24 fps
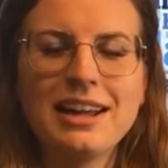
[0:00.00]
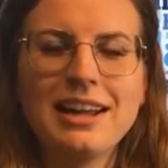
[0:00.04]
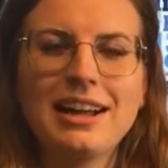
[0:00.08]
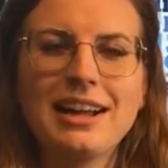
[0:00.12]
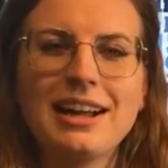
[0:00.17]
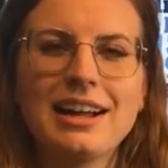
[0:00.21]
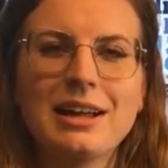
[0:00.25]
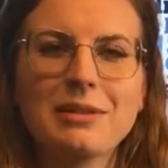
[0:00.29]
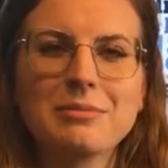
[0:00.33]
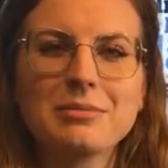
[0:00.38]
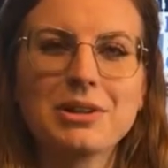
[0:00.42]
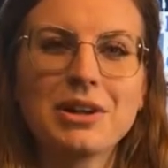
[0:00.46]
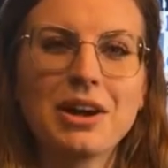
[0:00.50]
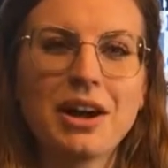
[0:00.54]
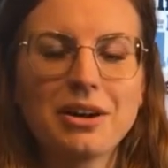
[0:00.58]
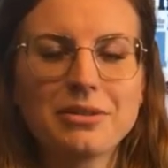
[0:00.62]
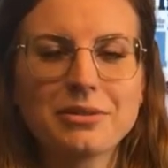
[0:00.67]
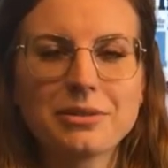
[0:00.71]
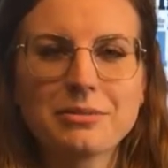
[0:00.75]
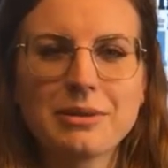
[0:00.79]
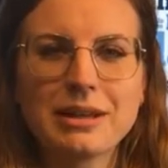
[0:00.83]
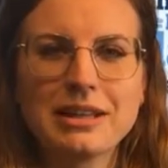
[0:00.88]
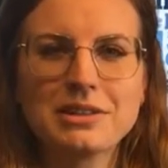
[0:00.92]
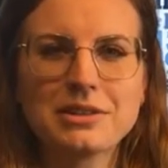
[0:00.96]
Um, God
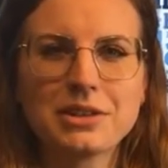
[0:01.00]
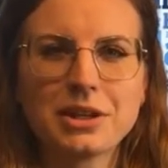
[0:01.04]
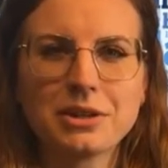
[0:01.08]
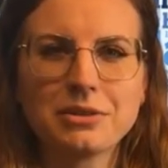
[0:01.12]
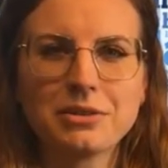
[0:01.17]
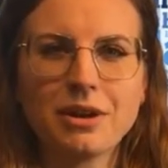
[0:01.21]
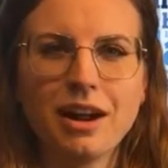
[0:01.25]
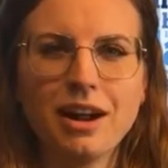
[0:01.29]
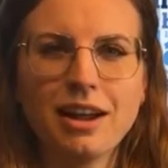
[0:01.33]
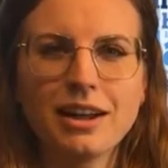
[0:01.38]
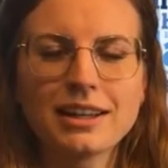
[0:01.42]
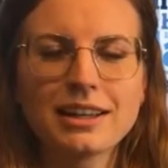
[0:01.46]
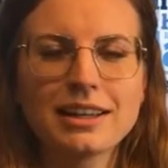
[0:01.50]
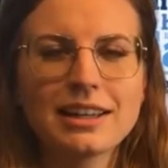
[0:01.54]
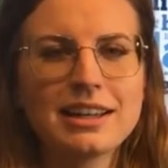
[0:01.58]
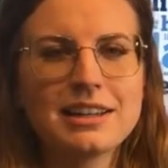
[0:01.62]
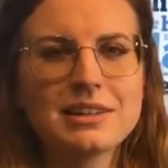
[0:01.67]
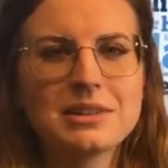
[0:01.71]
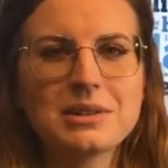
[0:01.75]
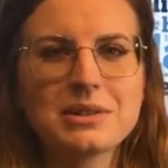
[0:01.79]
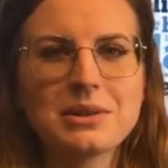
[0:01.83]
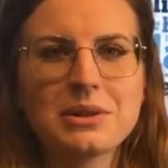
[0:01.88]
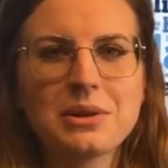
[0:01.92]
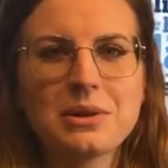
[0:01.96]
remains our rock,
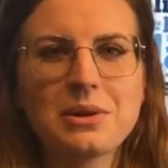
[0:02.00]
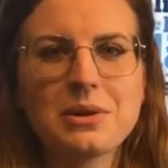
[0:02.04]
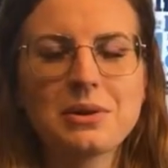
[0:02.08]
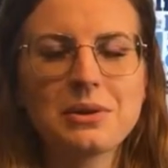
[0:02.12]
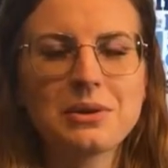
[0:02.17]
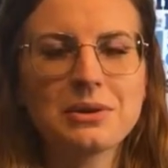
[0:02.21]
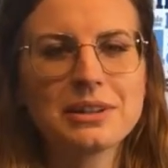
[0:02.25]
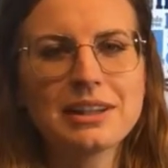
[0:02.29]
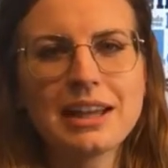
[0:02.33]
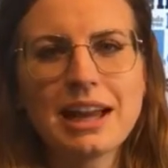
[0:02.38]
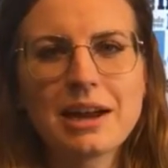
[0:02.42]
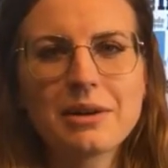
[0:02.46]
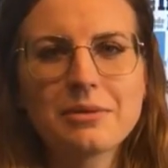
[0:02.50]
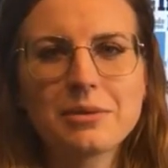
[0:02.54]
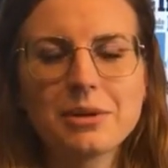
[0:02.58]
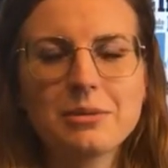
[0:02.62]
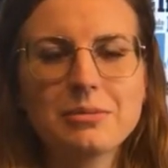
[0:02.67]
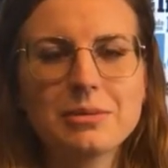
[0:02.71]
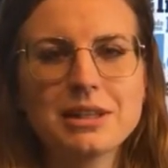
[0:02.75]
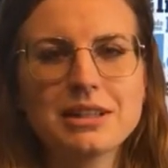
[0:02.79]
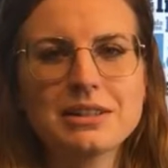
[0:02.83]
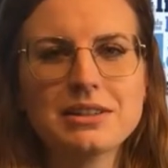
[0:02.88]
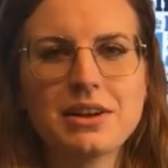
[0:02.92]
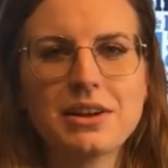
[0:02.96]
and so yeah, we'll
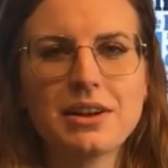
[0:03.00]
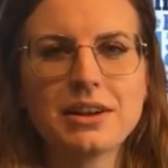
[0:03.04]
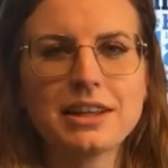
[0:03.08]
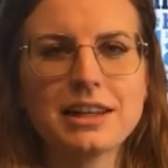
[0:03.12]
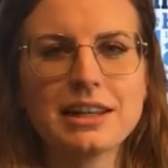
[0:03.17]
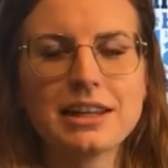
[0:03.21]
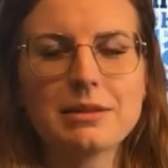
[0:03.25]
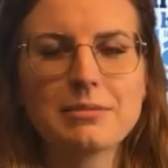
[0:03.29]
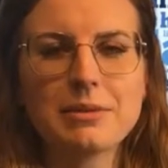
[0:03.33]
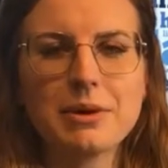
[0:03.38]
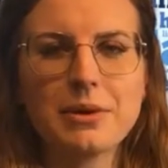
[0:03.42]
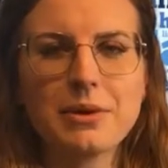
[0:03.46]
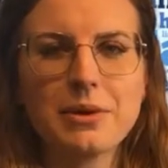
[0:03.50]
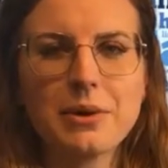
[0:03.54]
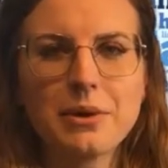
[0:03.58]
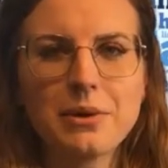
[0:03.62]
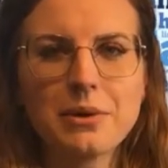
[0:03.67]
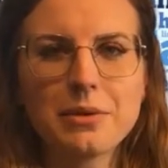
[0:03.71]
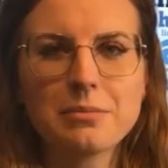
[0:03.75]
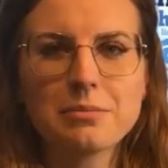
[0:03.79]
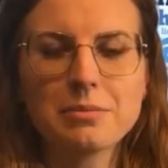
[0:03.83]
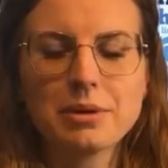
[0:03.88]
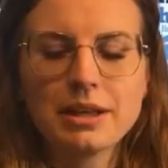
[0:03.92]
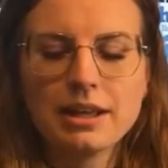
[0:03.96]
be talking about
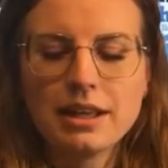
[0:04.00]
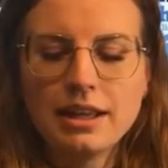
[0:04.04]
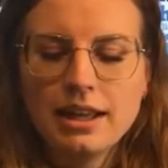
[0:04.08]
hope.